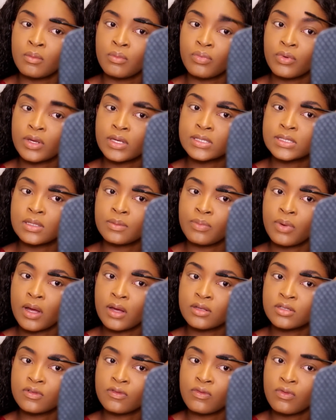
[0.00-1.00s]
brings the
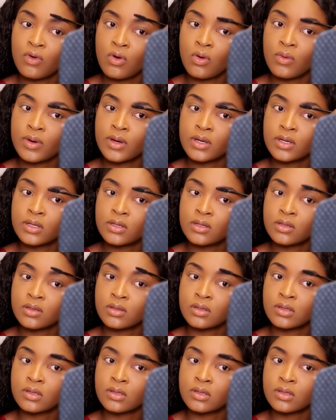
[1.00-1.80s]
brows forward,